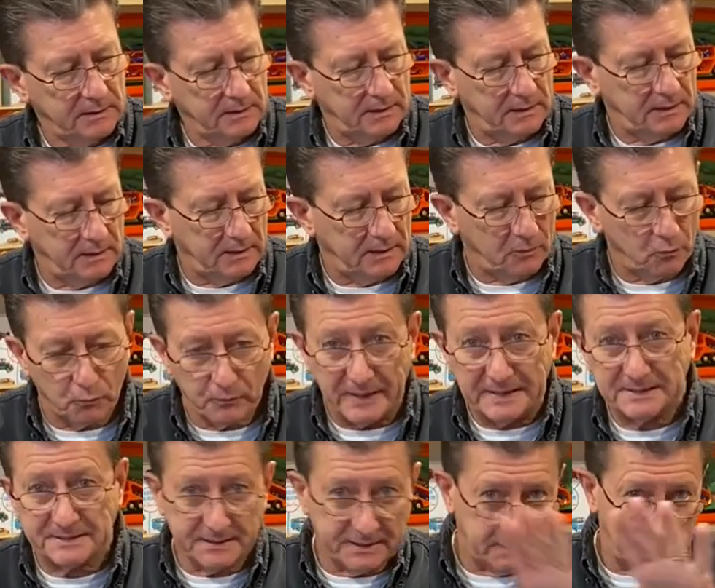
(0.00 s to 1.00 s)
uh,
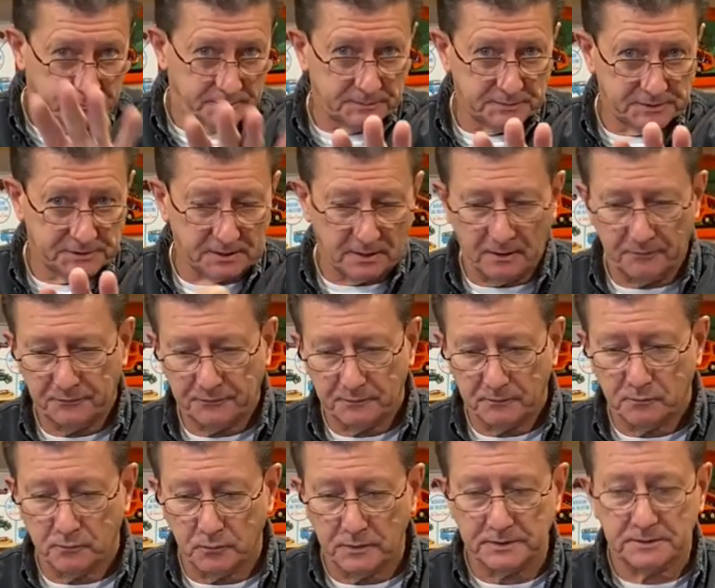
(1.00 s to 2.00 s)
race team stuff
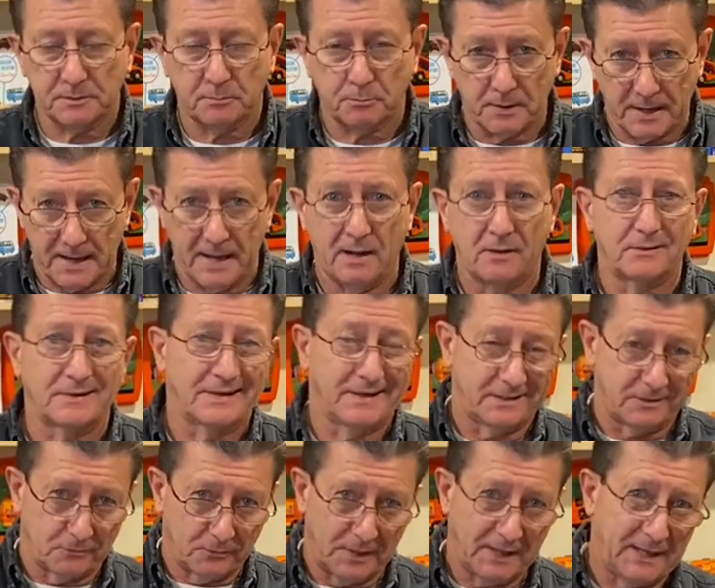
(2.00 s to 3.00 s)
with the brown and
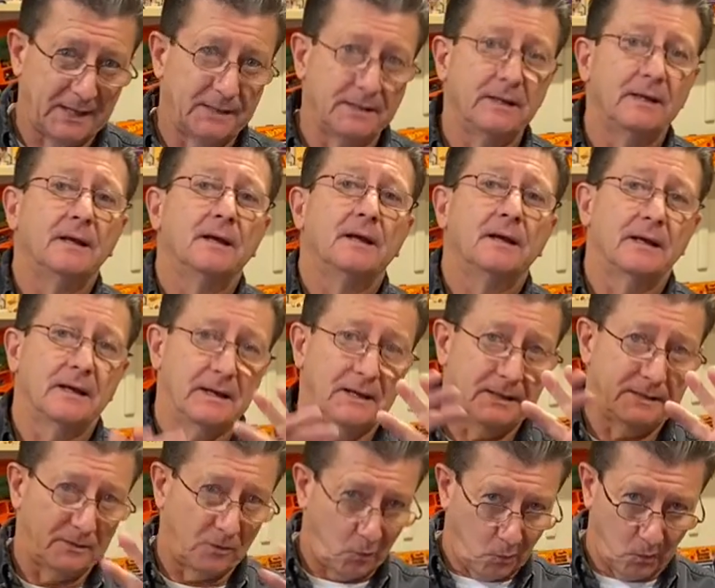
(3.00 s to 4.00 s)
the red
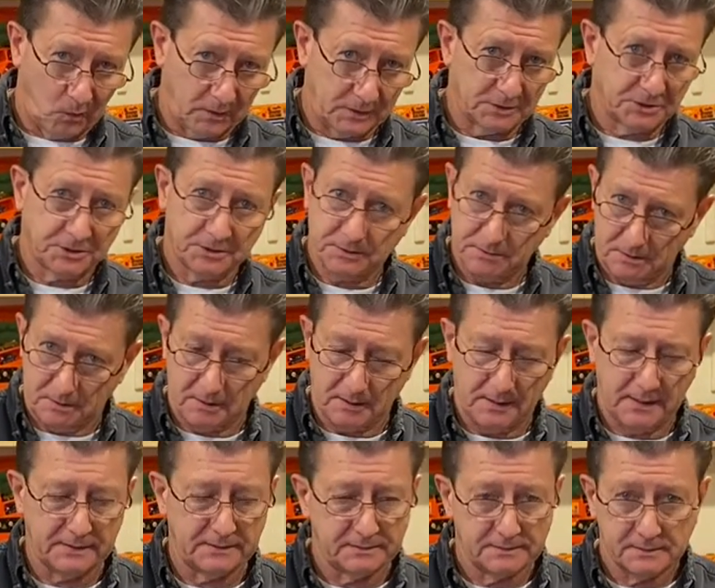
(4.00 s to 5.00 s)
and the orange. All
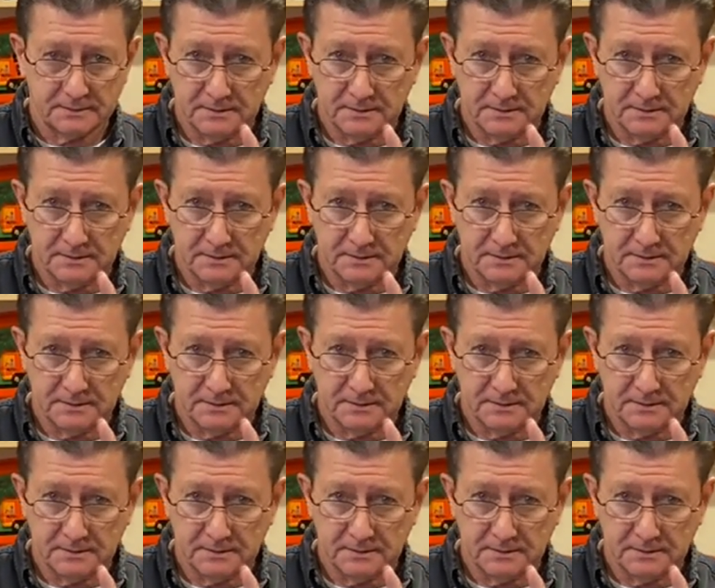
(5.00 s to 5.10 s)
right?